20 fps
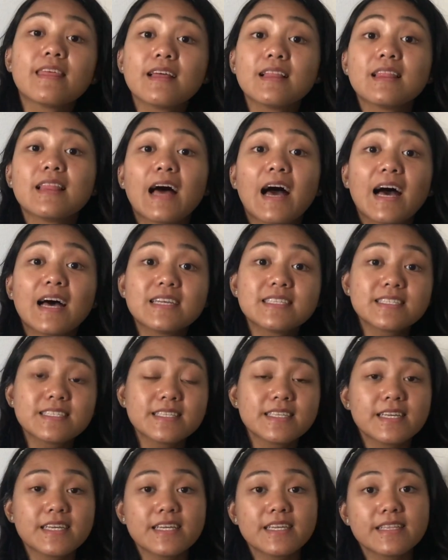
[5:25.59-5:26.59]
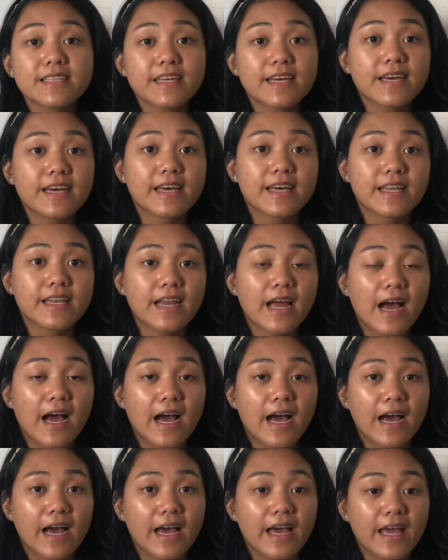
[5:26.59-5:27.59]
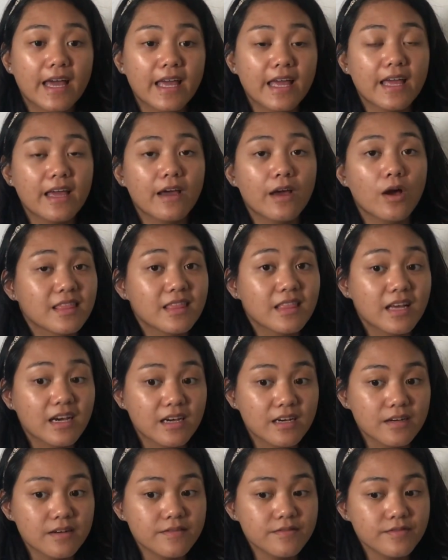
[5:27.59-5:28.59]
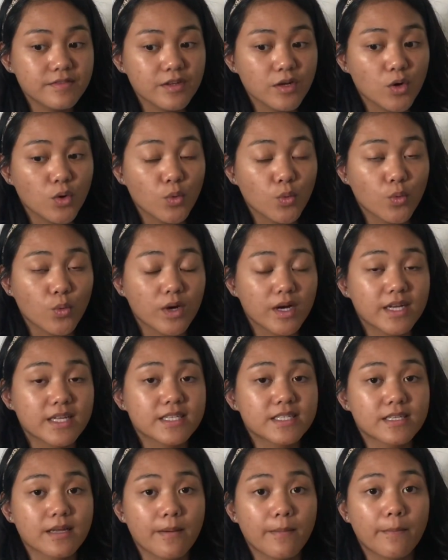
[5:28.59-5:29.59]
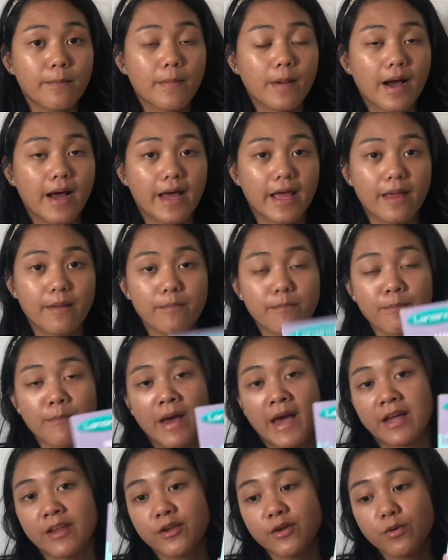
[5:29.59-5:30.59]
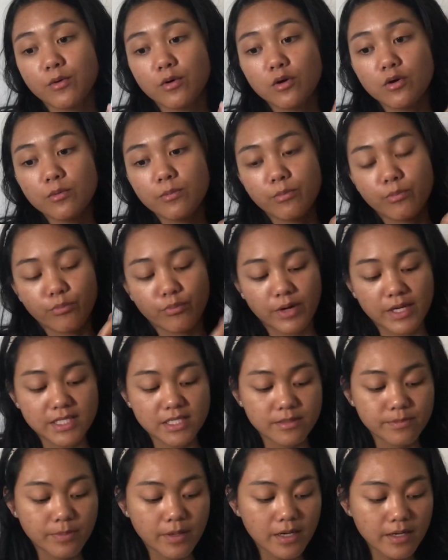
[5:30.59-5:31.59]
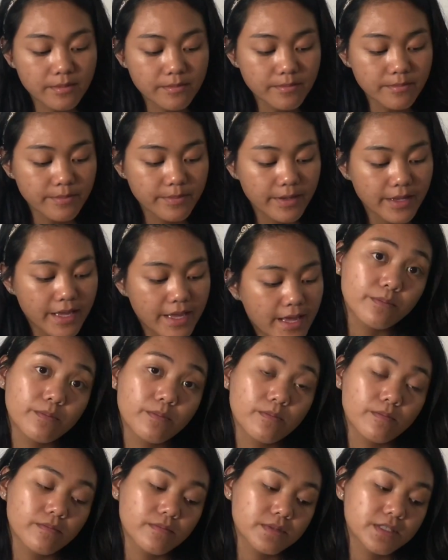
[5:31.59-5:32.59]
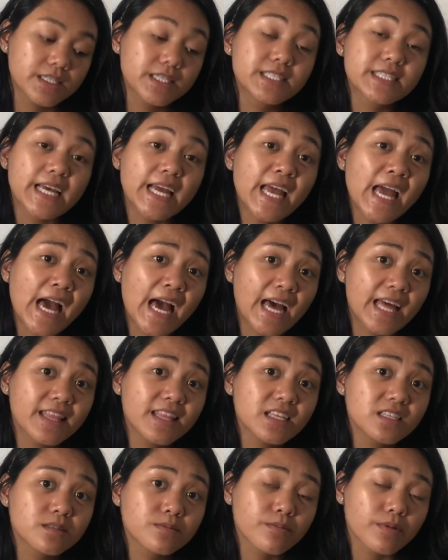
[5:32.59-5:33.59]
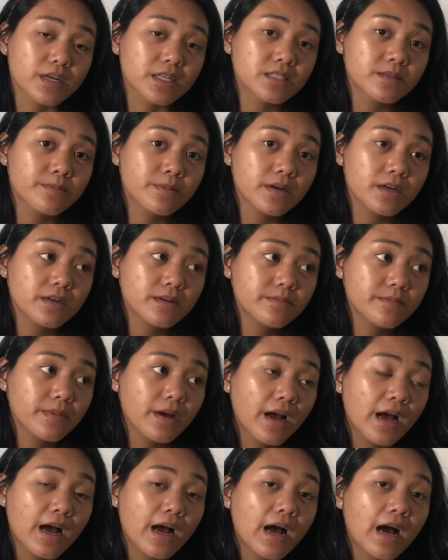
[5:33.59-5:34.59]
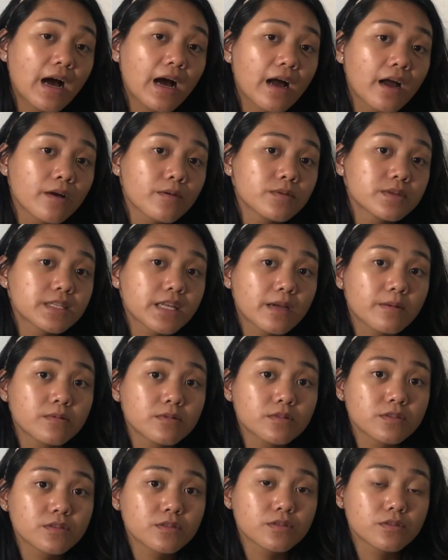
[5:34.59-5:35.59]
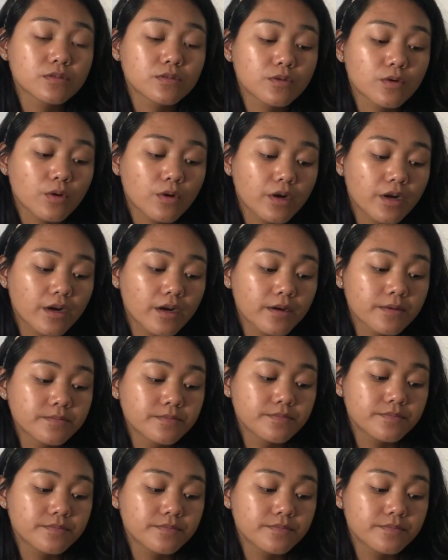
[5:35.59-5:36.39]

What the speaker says: The last thing that I loved was my manual breast pump. Since I had this breast pump, I was able to store